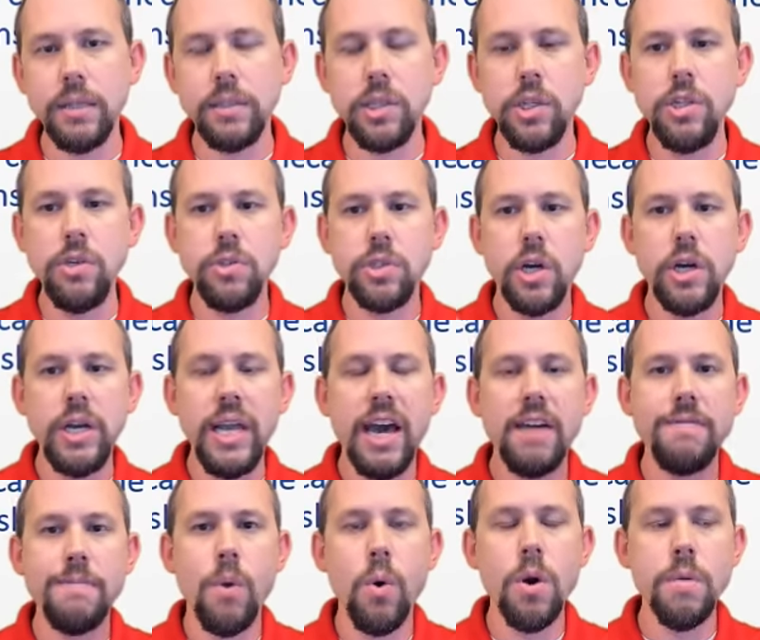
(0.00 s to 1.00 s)
So you start to
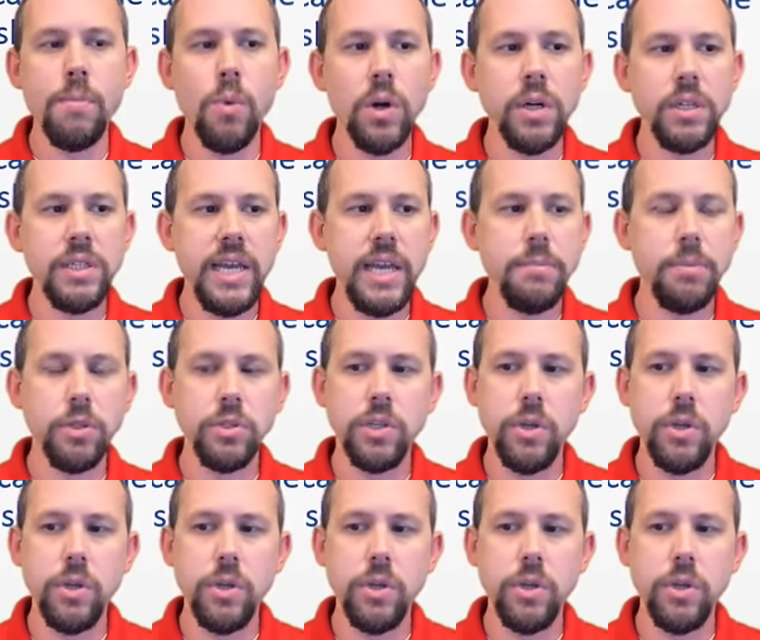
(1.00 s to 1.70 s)
have more and more tables.